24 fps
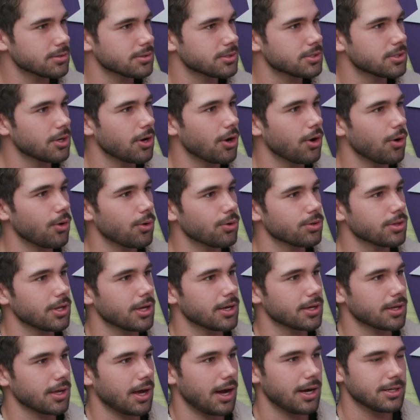So right.
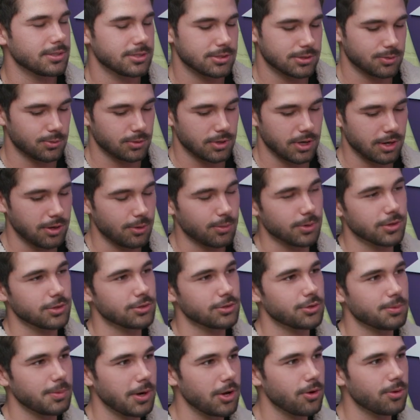like, I just kind of want to
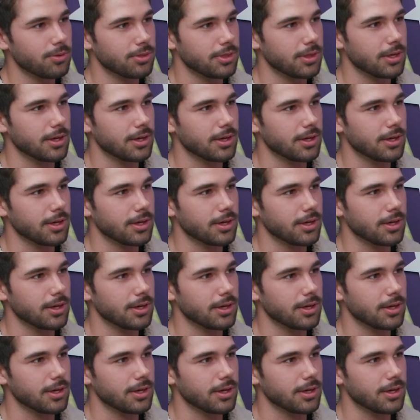do my own